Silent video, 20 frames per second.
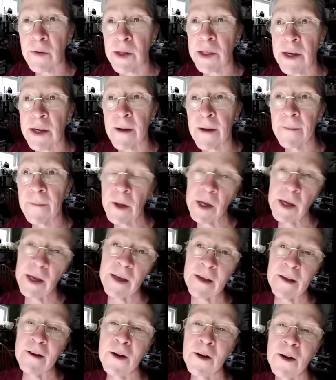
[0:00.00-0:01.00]
We
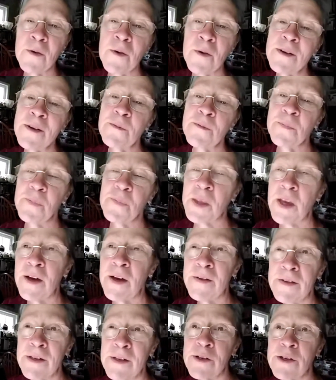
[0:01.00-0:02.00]
thought,
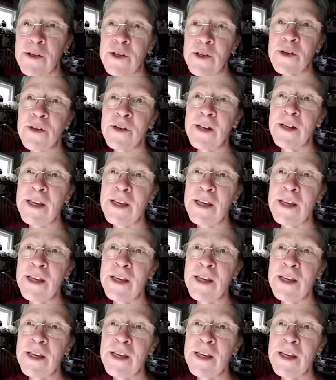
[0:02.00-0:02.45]
there's